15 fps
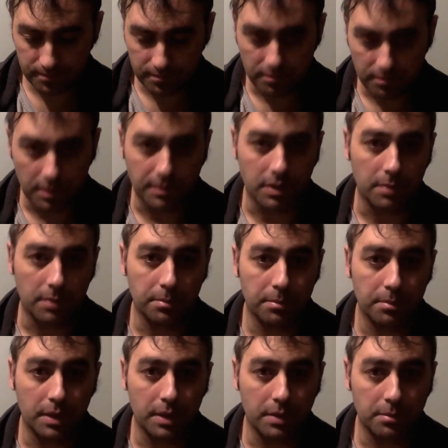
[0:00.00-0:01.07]
maybe
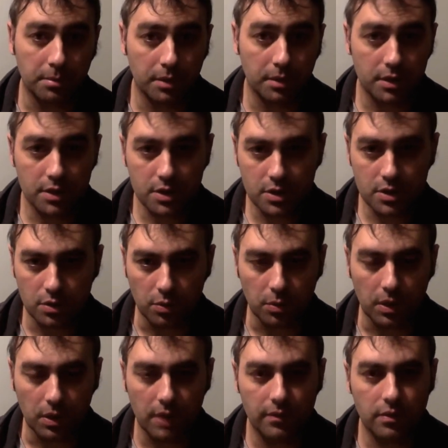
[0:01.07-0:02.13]
by bus or
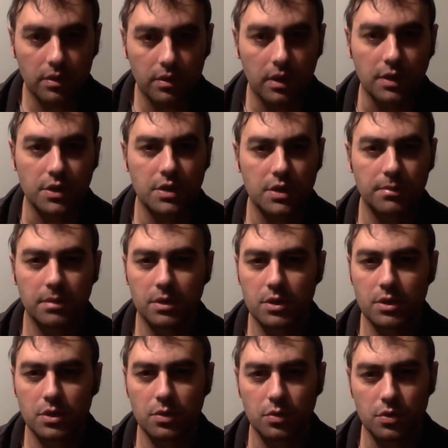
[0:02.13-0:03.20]
whatever, and something just
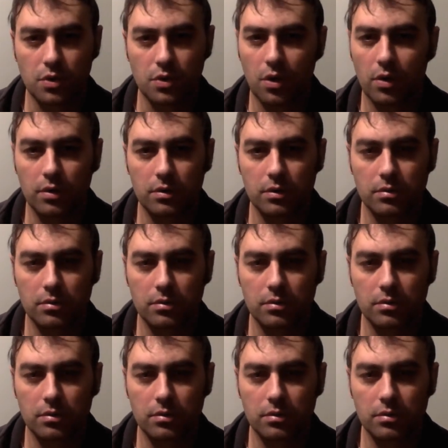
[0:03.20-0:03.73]
goes wrong,